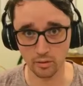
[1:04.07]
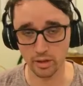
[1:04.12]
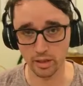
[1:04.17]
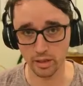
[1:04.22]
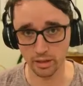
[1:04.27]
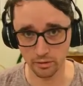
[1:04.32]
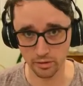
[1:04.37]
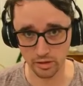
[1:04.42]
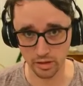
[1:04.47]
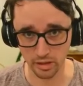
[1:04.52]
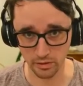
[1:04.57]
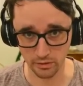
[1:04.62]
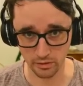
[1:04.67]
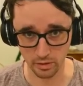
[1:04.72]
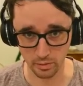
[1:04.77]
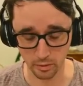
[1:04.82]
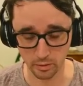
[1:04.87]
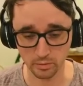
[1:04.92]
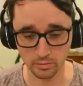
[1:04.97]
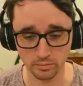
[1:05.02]
receives the ball.
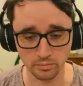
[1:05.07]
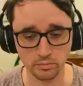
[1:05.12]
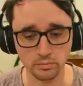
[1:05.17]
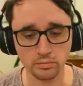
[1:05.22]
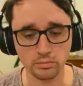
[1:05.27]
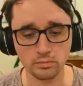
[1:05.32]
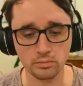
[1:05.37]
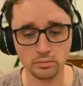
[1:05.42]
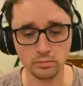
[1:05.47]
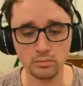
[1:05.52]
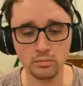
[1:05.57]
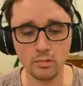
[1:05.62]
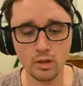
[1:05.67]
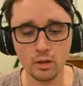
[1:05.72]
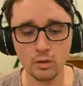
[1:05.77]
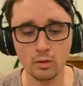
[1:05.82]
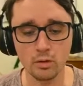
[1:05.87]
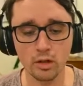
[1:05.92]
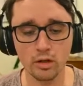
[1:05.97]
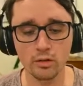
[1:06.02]

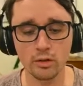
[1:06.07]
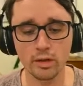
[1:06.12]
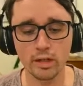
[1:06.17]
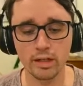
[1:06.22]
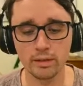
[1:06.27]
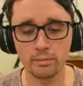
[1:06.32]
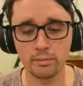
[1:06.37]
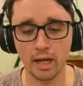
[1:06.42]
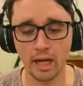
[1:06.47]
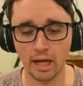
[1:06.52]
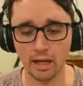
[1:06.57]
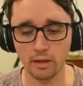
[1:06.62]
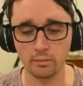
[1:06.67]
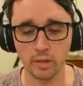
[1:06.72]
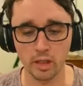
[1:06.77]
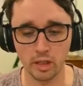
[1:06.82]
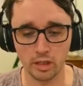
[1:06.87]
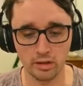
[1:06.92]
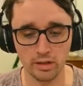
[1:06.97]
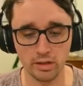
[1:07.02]
Although him and
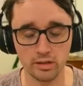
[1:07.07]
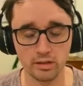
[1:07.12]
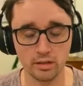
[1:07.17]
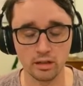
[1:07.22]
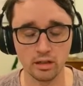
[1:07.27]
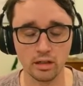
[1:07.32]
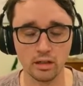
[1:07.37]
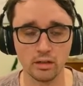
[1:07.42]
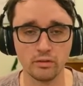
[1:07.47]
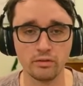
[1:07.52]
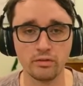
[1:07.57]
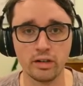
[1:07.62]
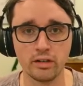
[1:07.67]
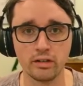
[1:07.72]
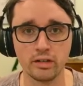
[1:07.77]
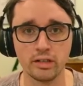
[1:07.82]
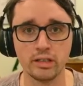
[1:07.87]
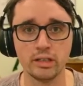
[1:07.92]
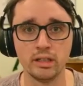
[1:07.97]
Mahrez are very